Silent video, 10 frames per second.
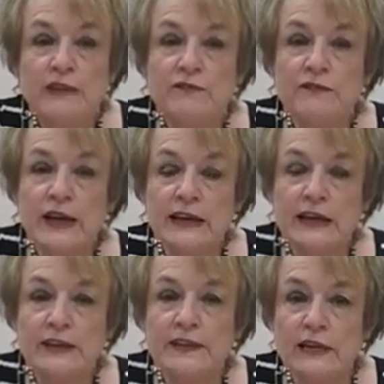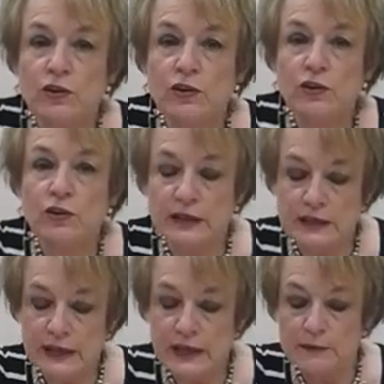finally, they looked at
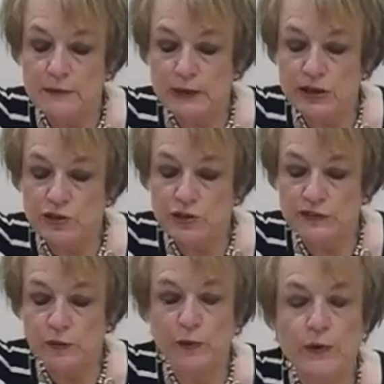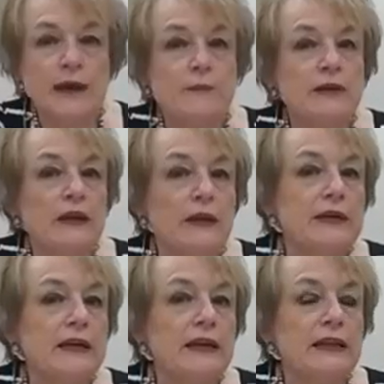containment measures that were aimed at
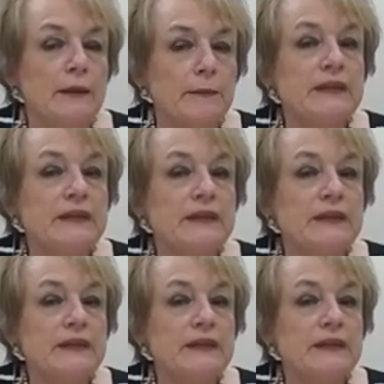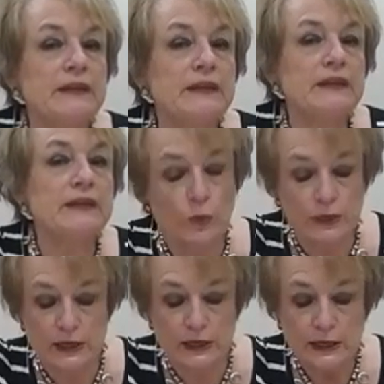limiting contact
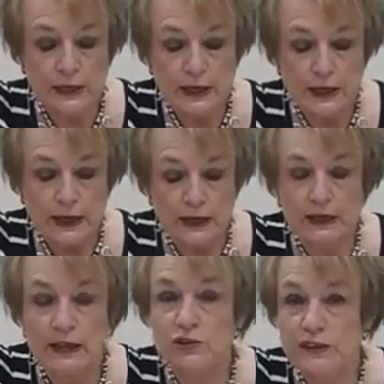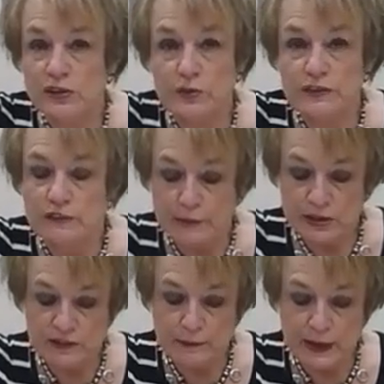between individuals as
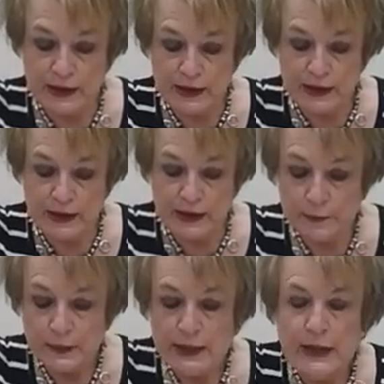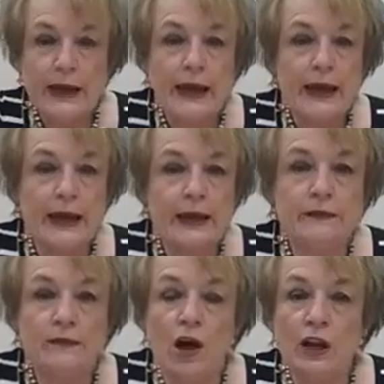much as possible.
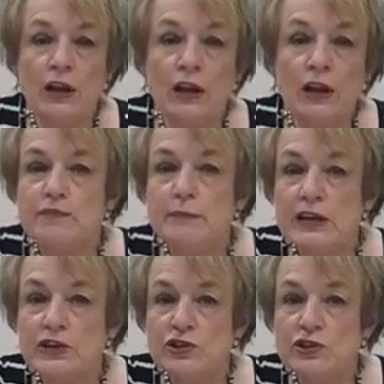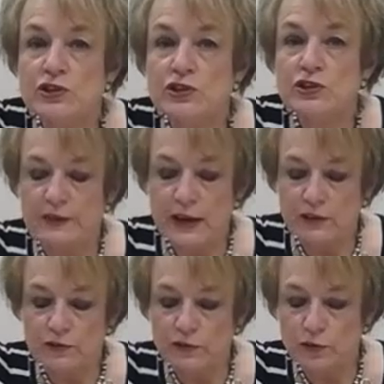And all of these measures were
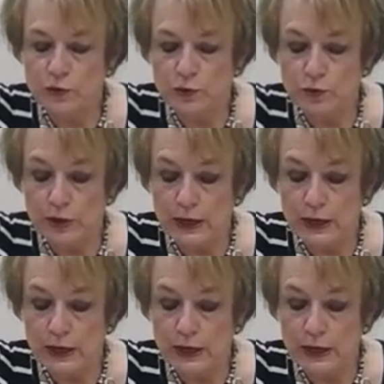found to